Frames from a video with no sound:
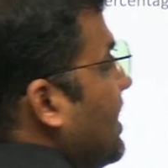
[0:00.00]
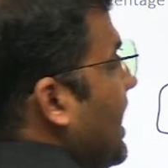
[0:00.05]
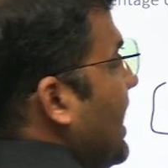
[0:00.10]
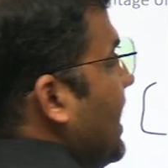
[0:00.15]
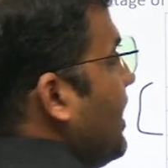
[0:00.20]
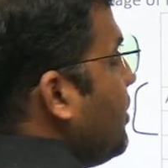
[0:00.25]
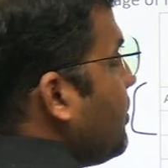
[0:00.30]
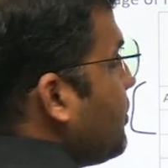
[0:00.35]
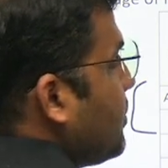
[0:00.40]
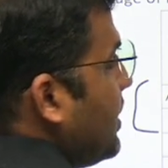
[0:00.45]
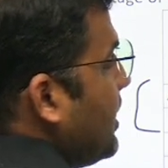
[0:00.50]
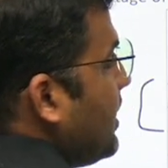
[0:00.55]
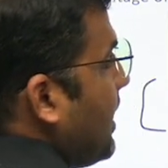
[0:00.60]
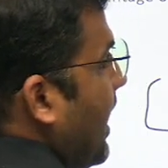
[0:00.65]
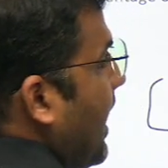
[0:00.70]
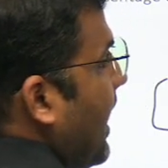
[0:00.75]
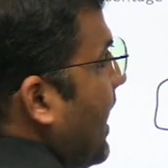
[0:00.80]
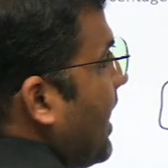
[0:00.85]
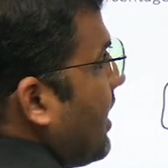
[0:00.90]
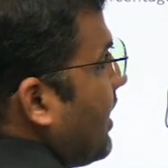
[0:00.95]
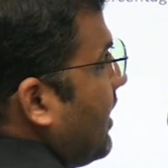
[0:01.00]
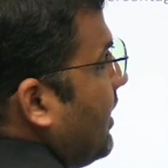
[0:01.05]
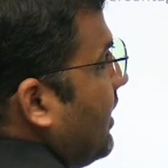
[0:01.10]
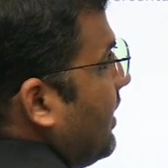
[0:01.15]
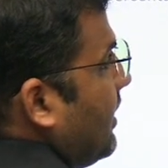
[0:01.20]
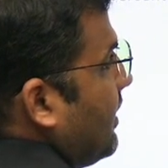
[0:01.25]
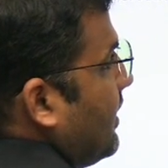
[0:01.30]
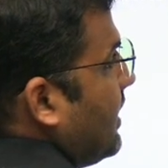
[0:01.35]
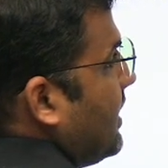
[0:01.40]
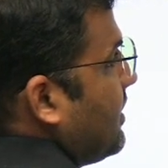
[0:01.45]
then you see that
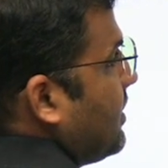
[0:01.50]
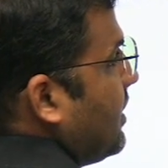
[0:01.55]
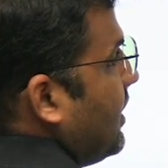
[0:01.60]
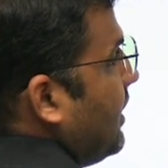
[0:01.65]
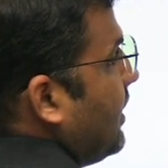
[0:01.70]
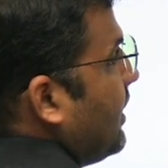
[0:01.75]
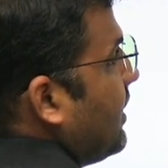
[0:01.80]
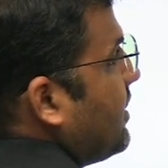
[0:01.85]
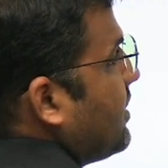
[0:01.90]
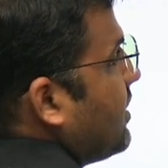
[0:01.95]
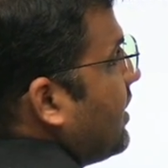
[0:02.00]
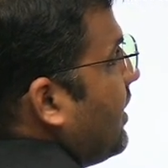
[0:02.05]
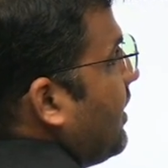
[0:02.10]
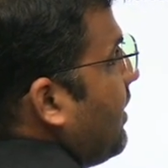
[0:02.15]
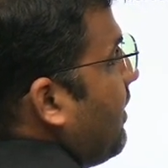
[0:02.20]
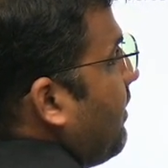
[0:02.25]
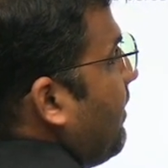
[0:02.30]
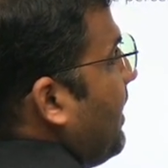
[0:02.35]
this is,